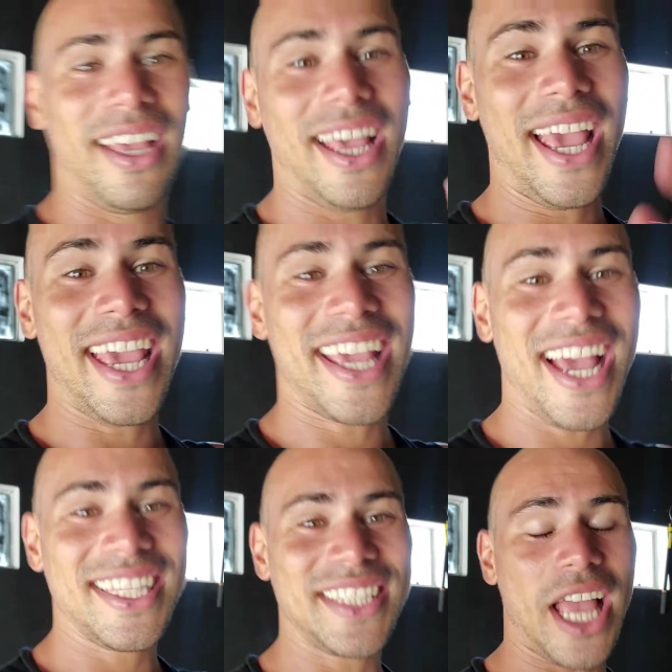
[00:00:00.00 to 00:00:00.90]
Hey
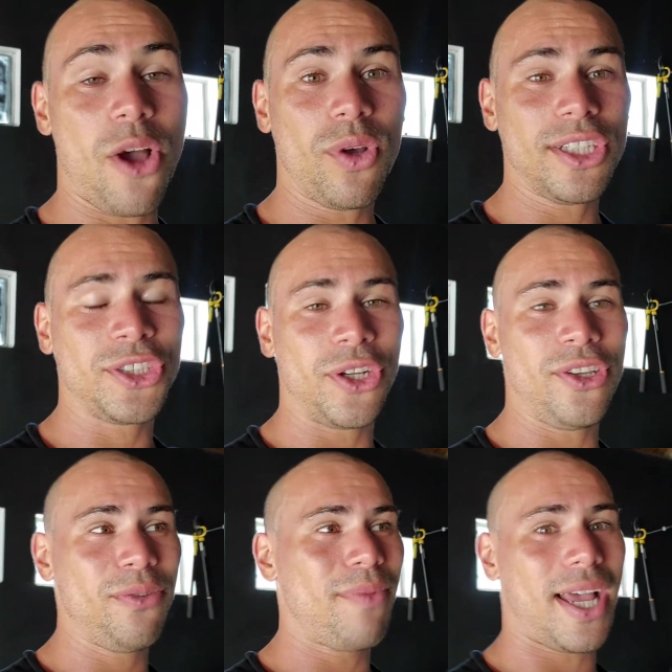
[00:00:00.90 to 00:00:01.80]
guys, I want to show
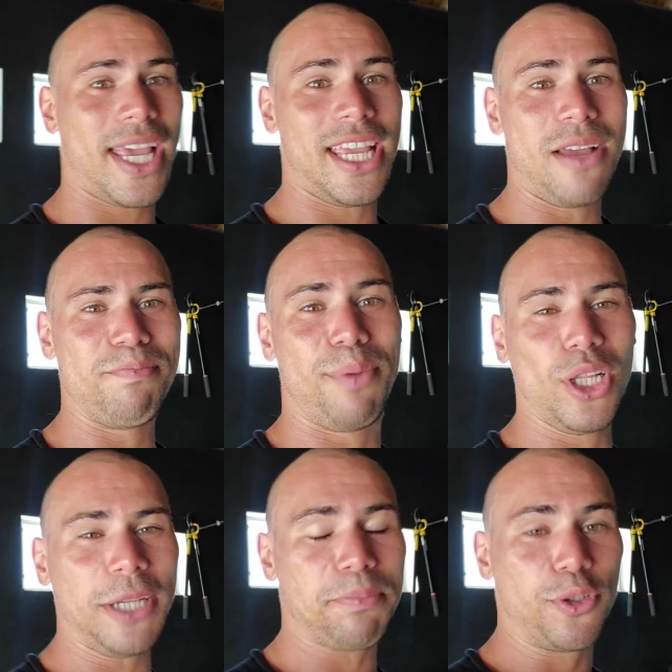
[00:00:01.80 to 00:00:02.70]
you my
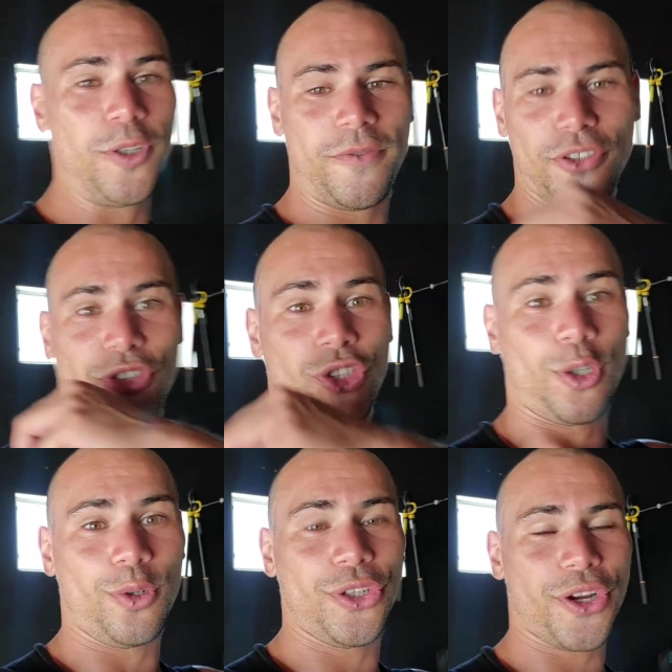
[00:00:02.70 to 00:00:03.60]
bulletproof
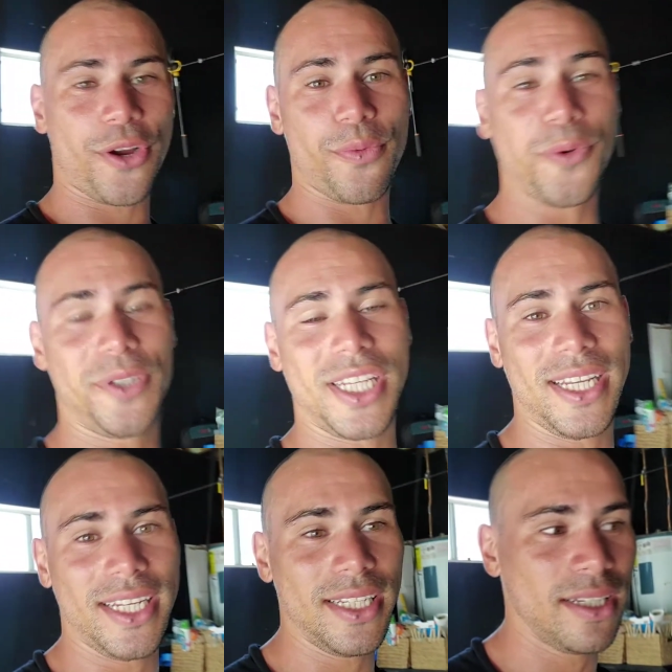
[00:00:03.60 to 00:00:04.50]
shoulder
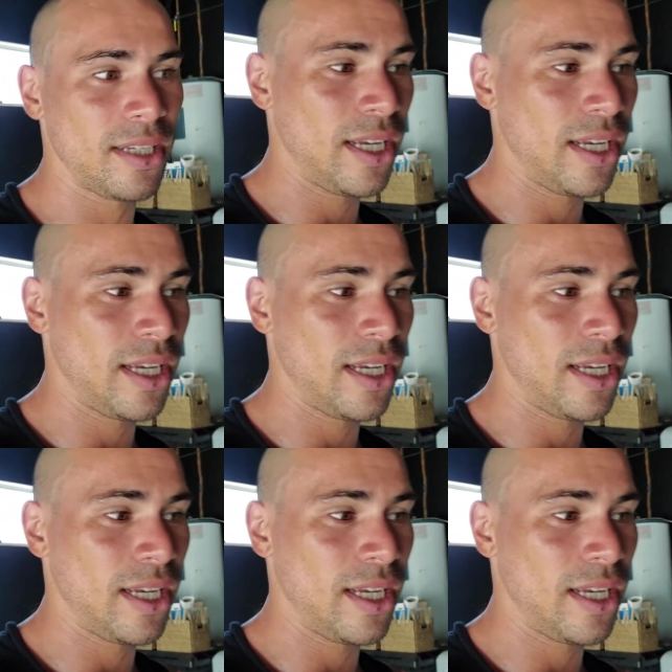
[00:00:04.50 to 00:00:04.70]
routine,